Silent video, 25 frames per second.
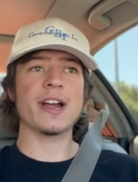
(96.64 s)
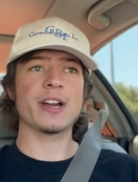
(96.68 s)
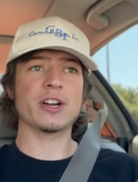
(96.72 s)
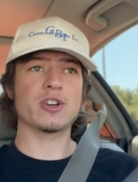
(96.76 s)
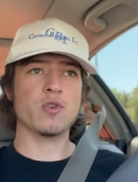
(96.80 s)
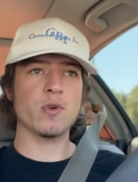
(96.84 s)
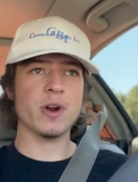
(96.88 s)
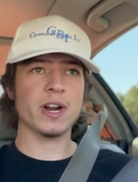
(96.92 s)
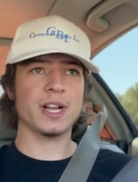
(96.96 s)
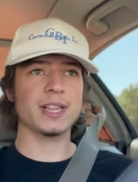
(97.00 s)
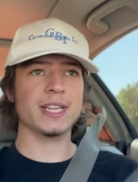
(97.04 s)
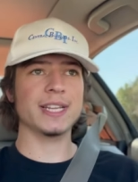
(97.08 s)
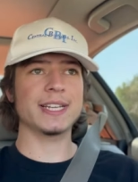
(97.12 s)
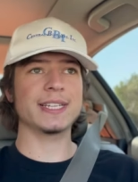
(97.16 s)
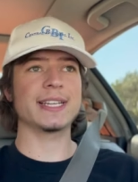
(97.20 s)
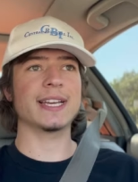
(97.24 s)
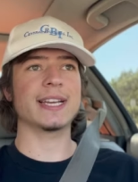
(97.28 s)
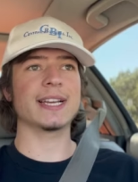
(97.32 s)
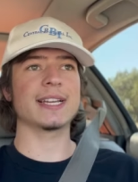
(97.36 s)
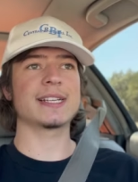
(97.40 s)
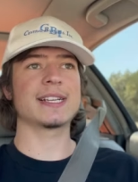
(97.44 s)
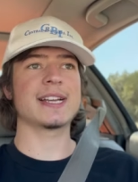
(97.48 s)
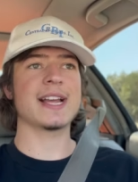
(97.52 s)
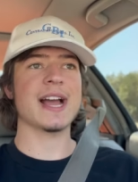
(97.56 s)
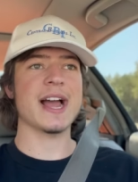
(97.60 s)
quickly
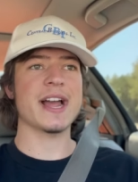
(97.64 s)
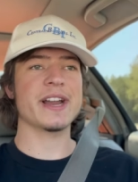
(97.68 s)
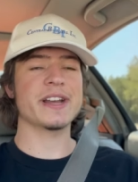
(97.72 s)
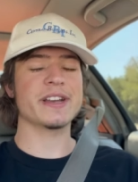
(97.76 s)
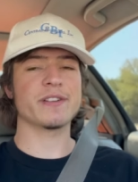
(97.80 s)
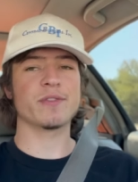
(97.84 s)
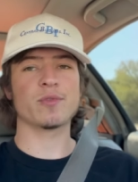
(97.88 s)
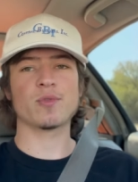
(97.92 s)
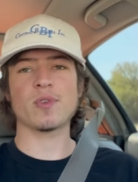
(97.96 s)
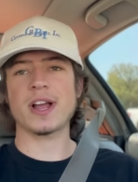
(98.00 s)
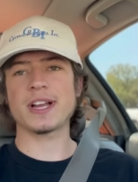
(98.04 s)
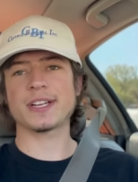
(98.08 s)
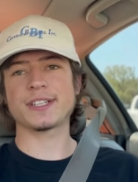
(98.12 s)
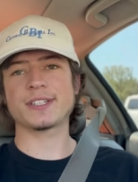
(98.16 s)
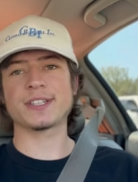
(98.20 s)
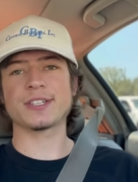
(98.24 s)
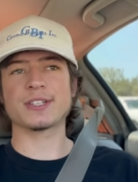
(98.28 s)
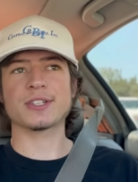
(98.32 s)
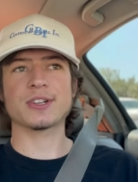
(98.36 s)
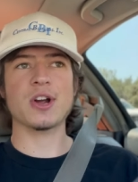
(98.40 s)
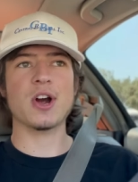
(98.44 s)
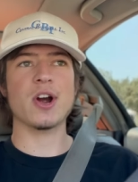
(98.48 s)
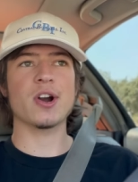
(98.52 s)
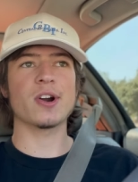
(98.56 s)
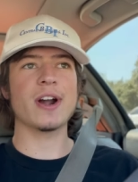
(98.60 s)
did kind of rice this
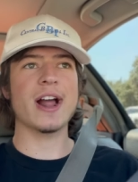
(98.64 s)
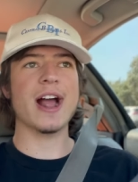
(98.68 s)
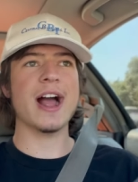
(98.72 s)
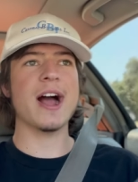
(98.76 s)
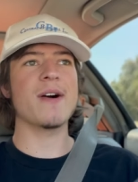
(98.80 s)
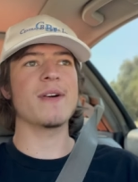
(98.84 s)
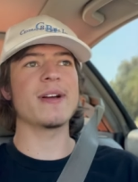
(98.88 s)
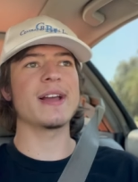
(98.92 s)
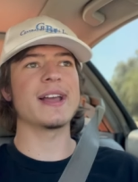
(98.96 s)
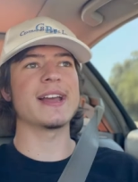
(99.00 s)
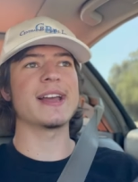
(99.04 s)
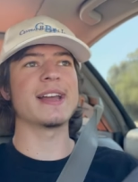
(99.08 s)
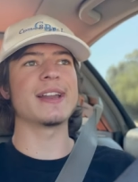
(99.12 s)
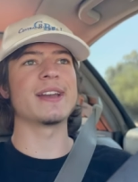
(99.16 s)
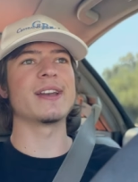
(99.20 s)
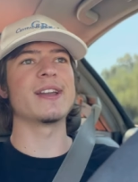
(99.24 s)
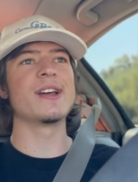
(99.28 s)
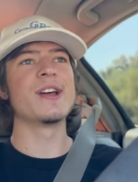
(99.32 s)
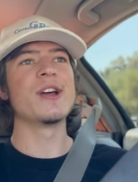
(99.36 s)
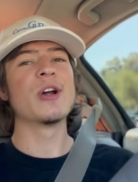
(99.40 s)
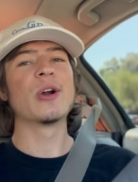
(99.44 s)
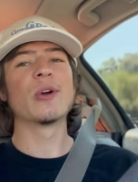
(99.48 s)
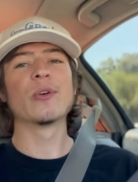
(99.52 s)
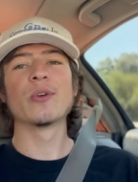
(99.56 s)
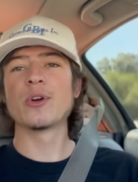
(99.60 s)
car out
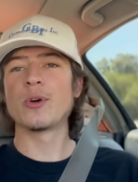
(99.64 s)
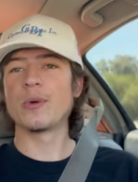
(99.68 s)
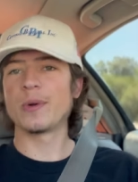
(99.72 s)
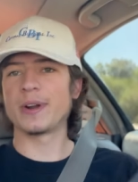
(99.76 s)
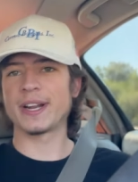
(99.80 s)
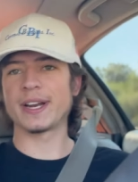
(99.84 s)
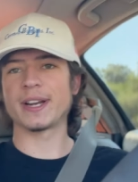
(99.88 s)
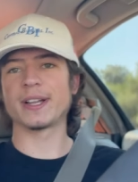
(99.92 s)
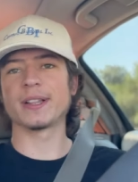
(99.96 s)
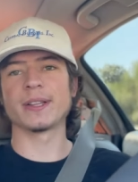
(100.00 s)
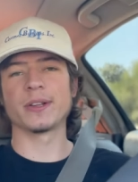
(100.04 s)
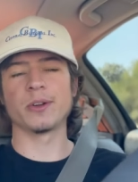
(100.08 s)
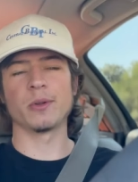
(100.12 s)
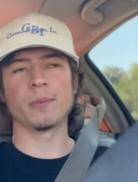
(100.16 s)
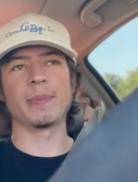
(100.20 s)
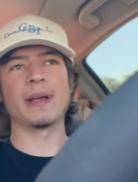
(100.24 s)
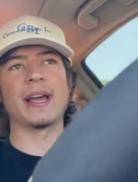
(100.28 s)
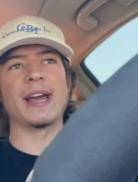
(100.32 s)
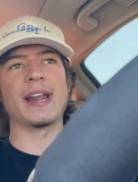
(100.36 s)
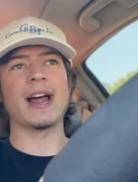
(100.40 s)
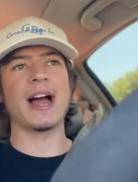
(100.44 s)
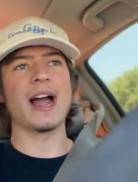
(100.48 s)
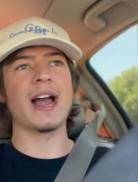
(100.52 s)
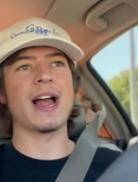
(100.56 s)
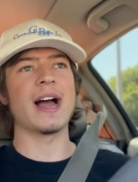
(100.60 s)
and ruin it a little
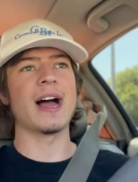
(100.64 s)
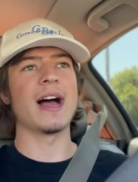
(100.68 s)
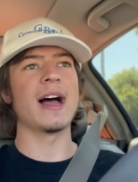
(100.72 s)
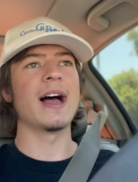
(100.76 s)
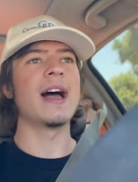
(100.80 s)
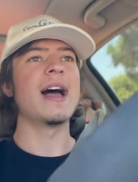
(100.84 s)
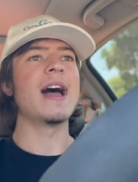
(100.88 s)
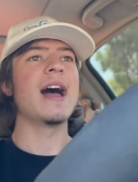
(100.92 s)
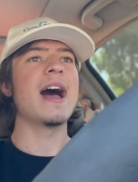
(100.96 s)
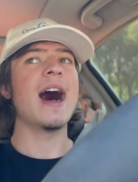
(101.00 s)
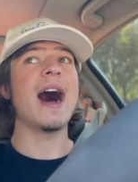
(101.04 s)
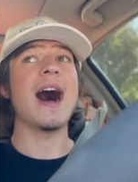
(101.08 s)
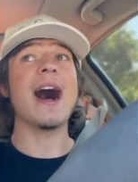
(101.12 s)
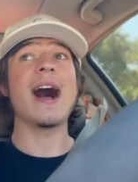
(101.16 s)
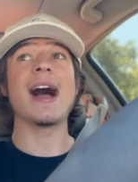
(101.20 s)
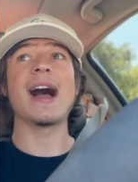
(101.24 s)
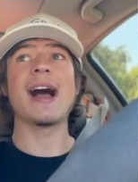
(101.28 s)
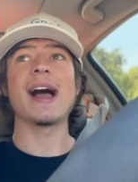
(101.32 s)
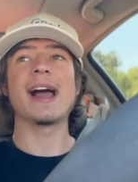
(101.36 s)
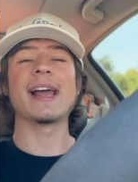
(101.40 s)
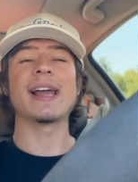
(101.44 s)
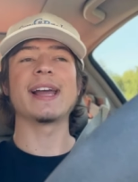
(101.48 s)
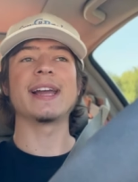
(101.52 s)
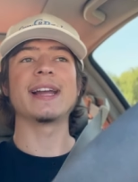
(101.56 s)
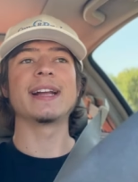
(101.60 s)
bit. I,
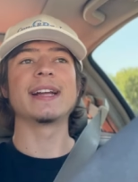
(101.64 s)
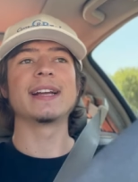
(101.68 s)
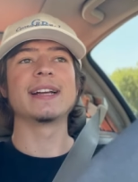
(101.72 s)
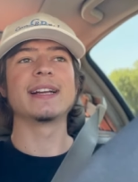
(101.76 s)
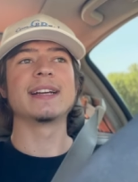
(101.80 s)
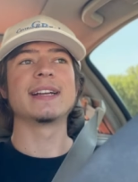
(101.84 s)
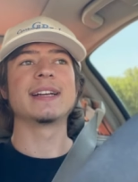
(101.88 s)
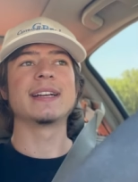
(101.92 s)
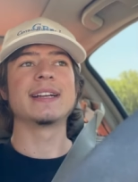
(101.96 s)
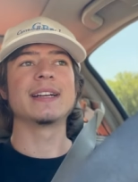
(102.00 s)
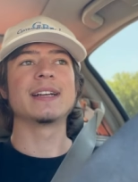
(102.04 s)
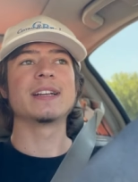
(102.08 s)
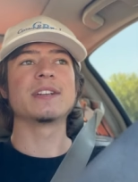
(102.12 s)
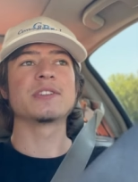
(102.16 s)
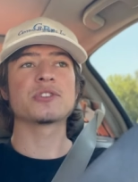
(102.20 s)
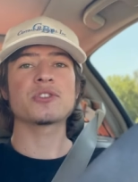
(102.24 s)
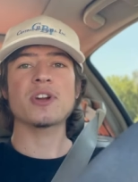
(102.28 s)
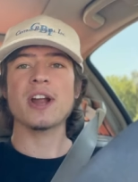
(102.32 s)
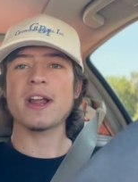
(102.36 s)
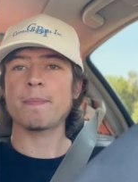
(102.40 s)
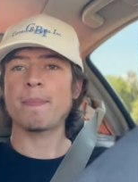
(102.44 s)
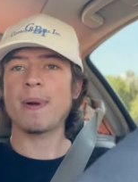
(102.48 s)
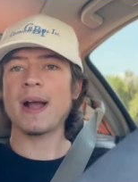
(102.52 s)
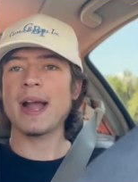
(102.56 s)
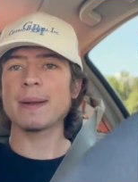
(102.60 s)
I
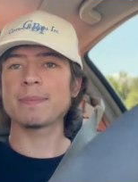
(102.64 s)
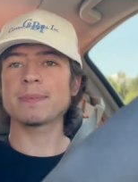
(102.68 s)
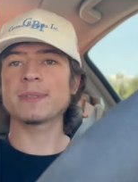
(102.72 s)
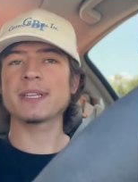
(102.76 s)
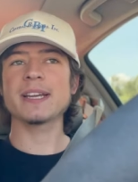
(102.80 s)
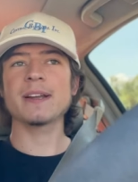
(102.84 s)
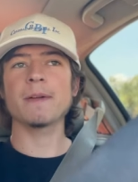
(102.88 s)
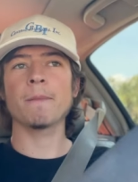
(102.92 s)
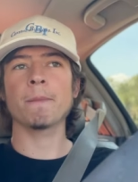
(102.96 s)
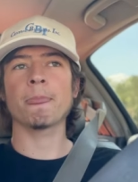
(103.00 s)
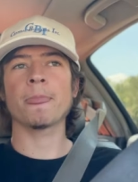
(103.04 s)
straight piped it.